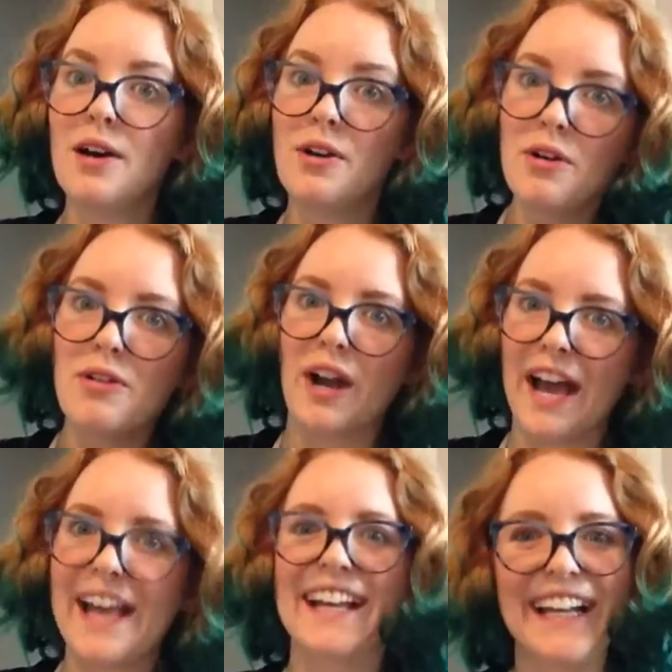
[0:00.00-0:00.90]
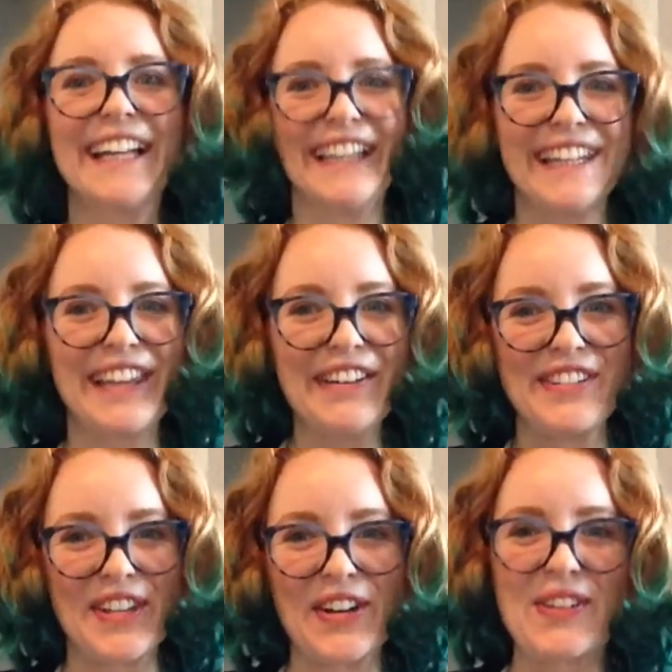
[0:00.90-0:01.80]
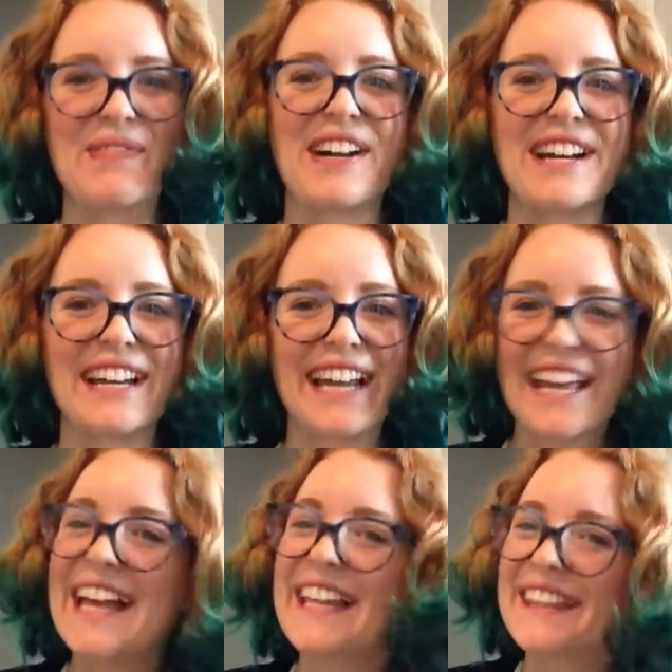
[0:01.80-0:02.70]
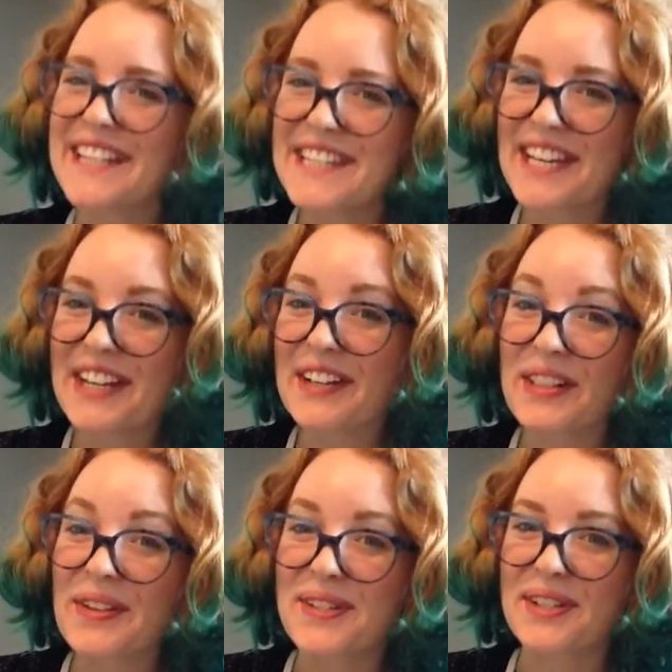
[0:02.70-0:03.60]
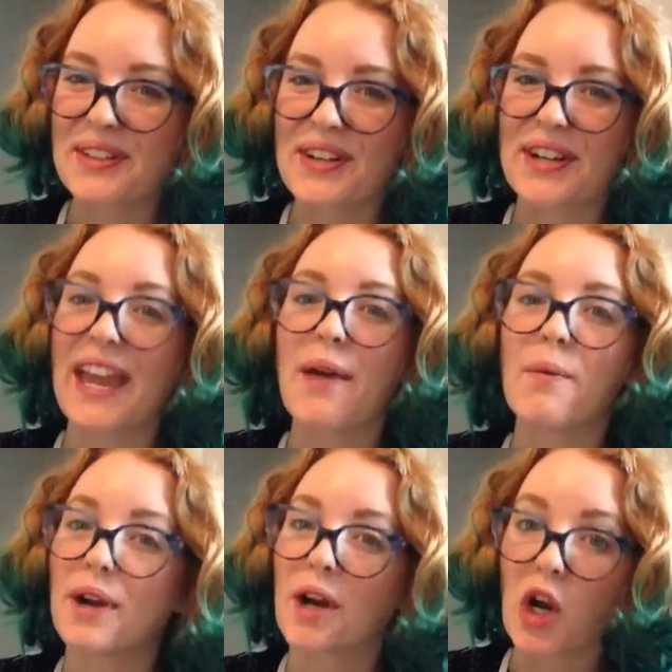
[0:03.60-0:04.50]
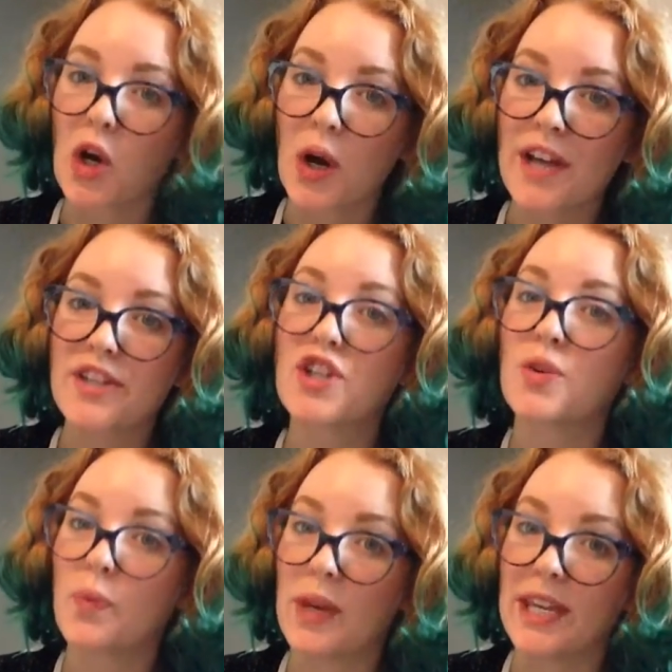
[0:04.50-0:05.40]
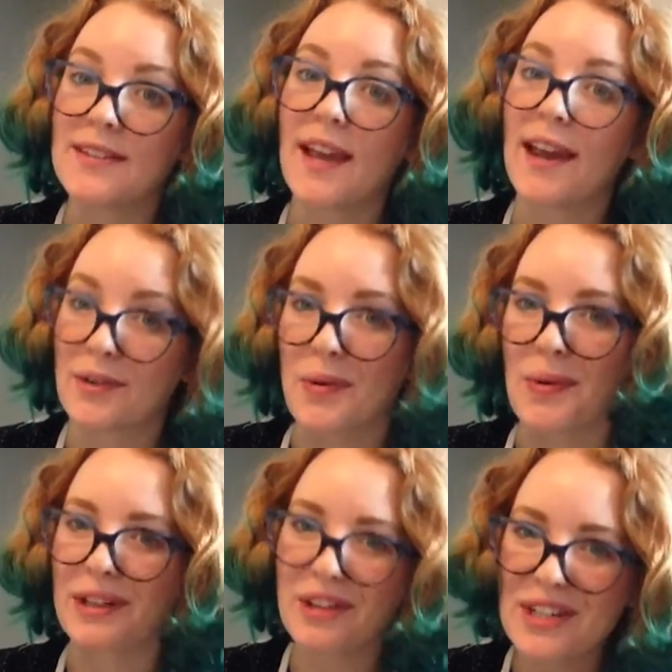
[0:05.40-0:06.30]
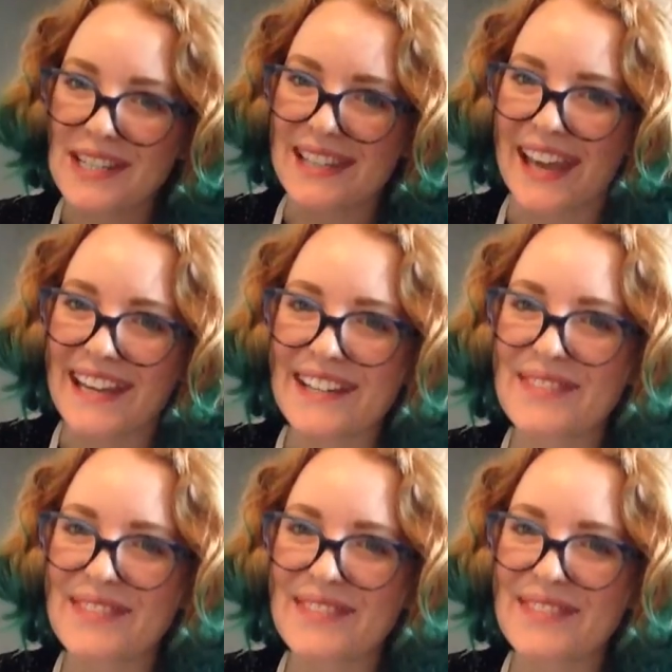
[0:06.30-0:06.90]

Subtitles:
Whew, that was hard work. Let's take a closer look at what our crushed wheat and corn looks like.